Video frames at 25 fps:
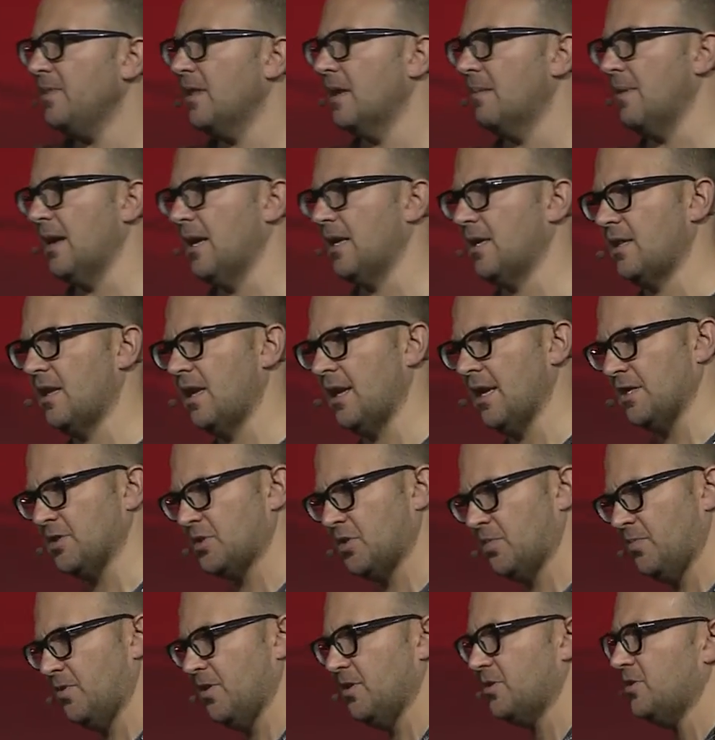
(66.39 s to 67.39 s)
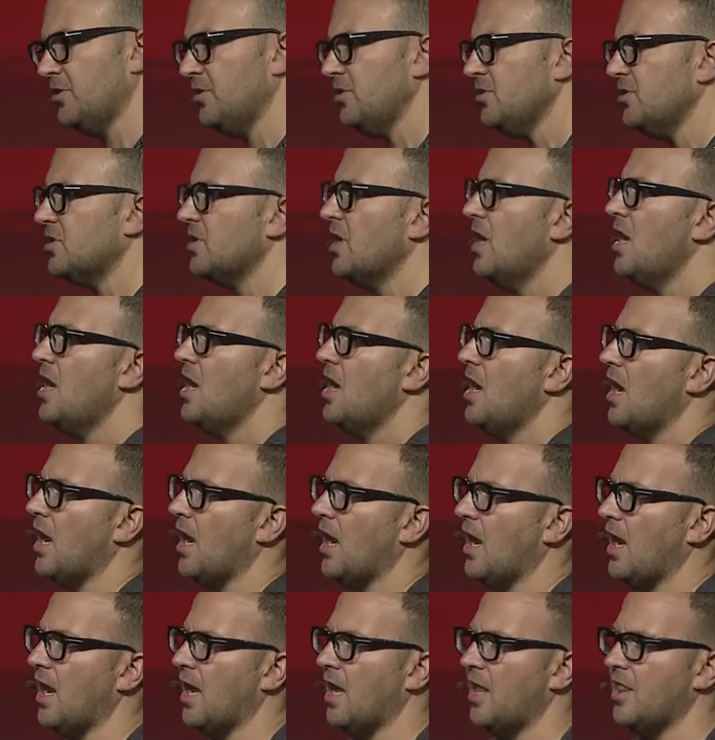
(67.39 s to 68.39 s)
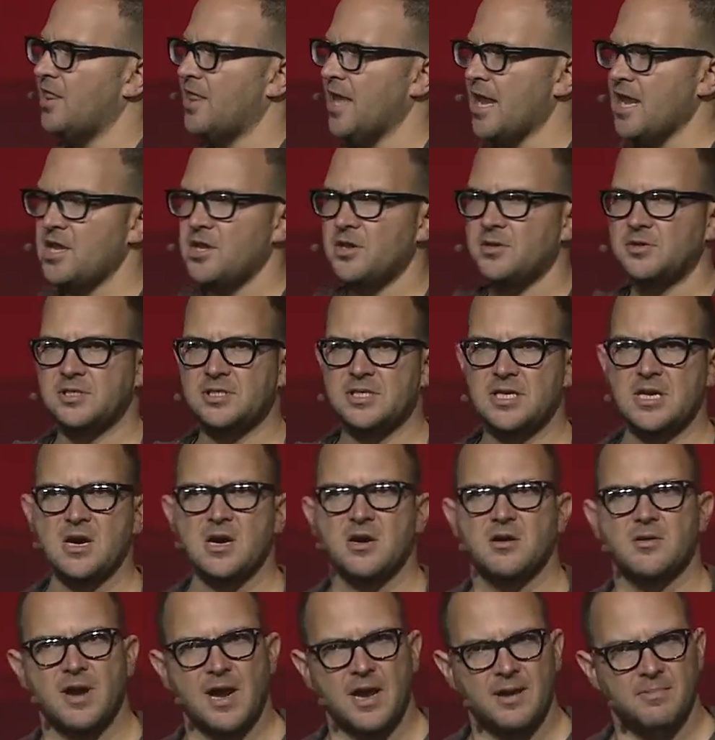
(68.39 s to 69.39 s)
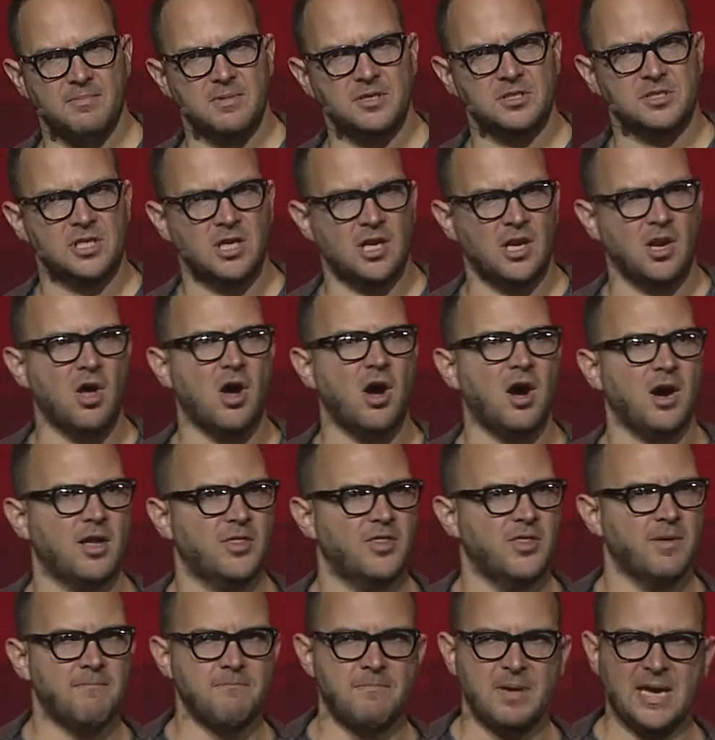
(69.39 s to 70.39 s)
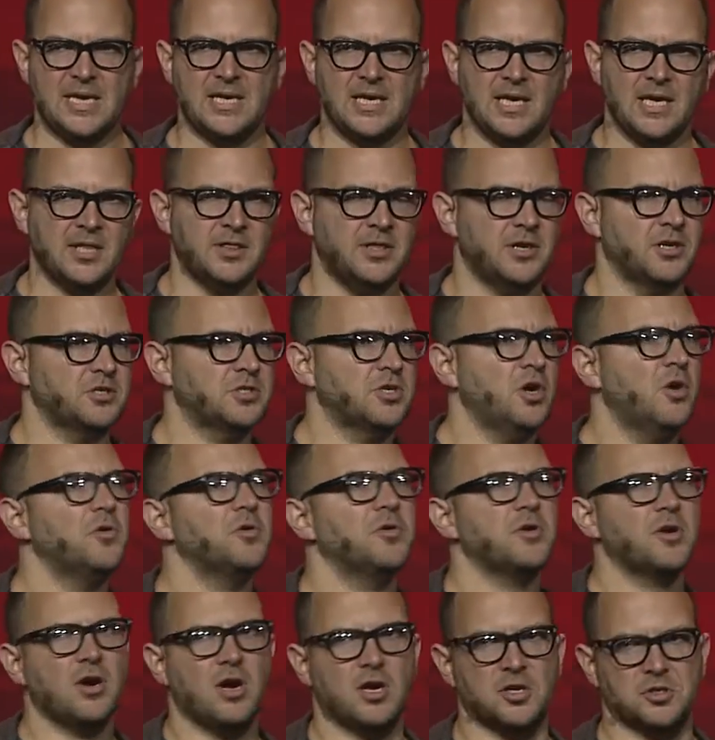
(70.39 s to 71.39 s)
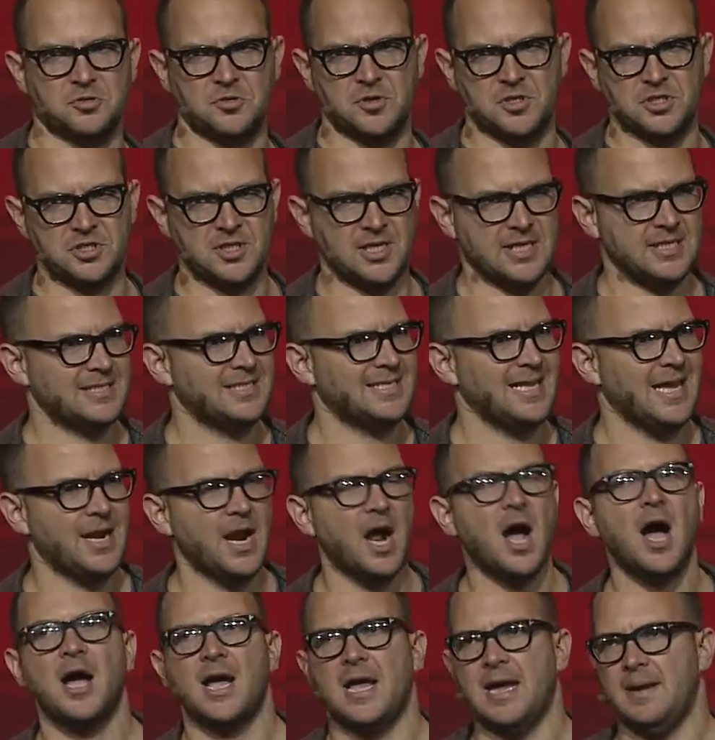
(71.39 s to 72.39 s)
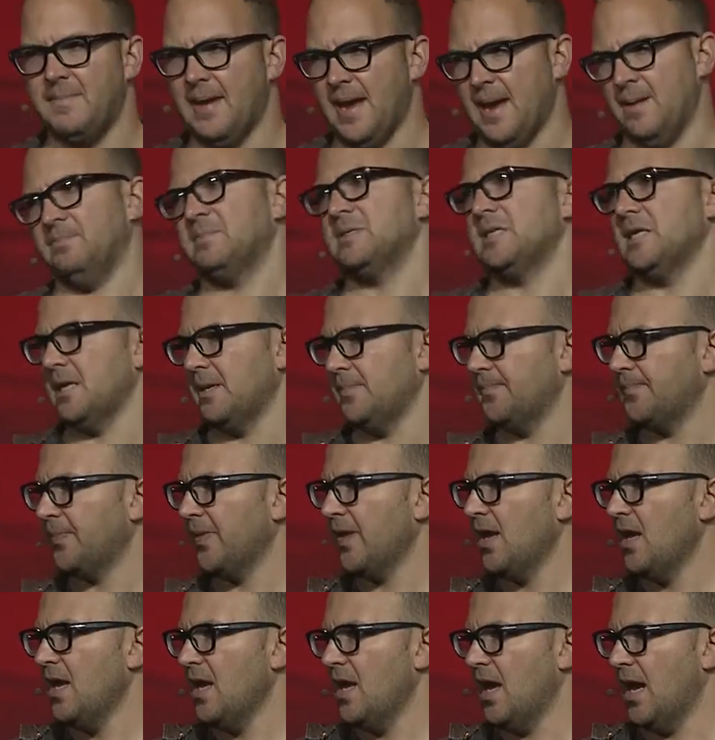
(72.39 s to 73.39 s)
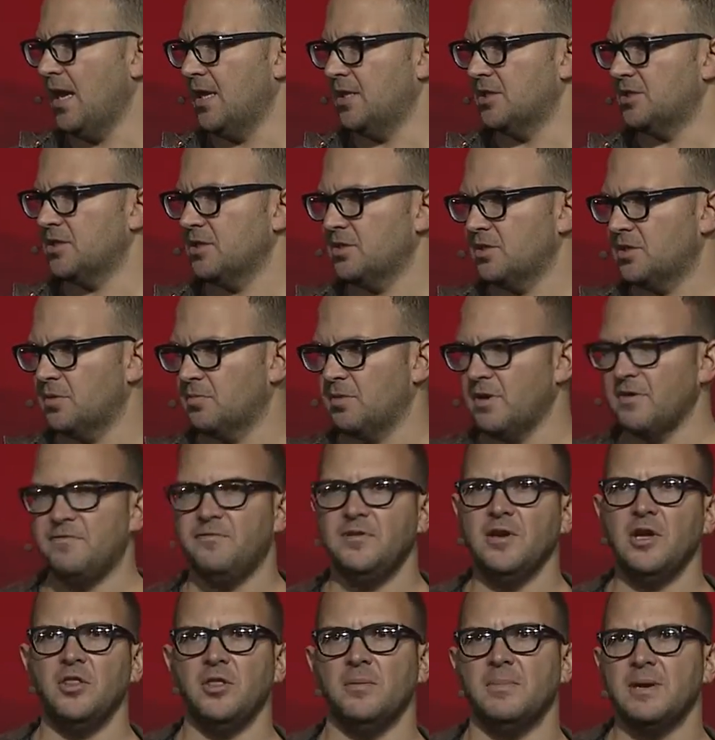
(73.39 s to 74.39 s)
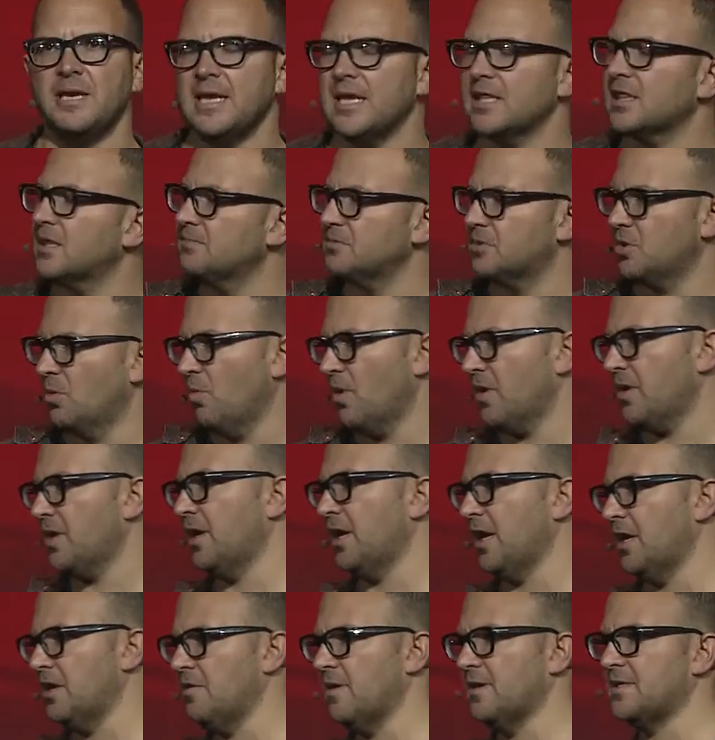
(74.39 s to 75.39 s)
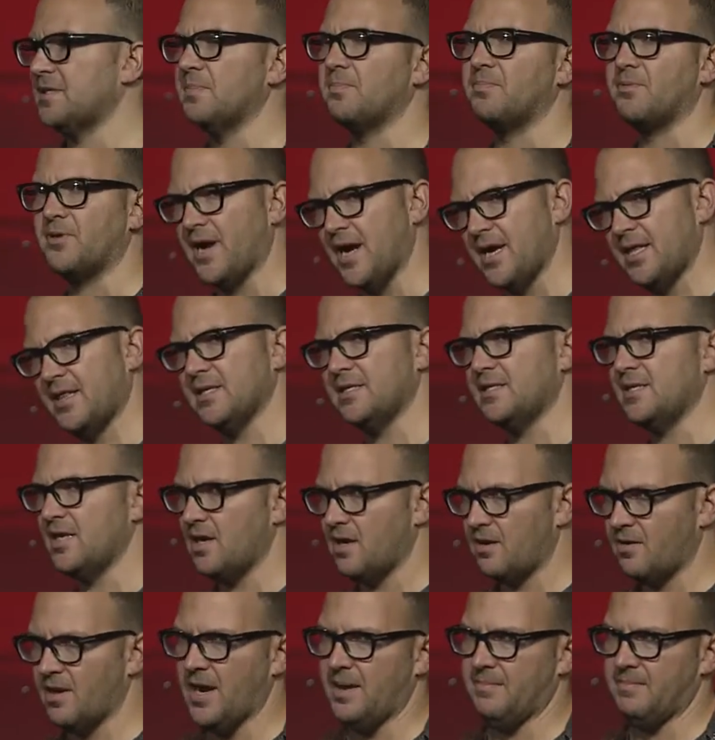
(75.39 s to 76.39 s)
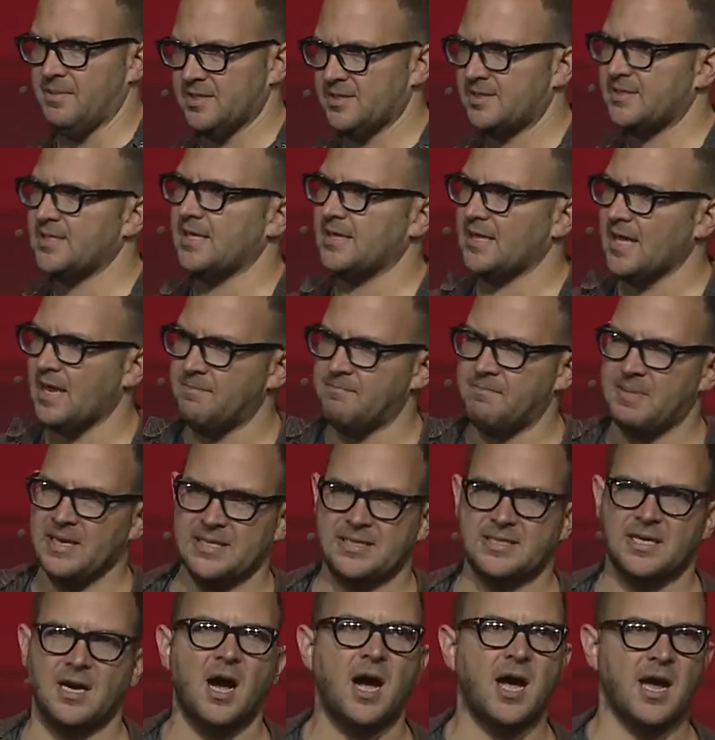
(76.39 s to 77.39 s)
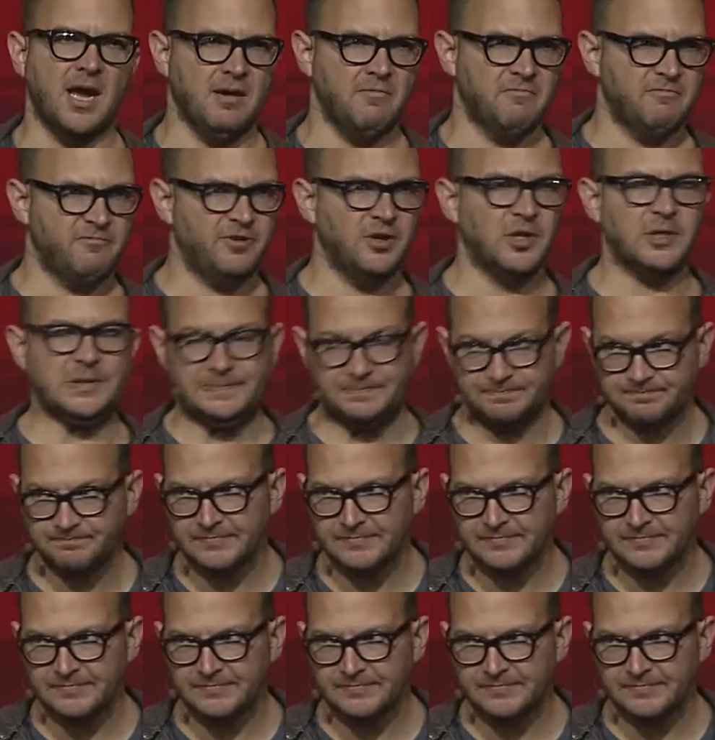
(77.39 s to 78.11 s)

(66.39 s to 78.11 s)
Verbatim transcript: They made laser printers. Uh, they used DRM to lock the bit in their toner cartridge that said, I am empty. And to refill them and get them to work again, you had to break the DRM and set that bit to I am full.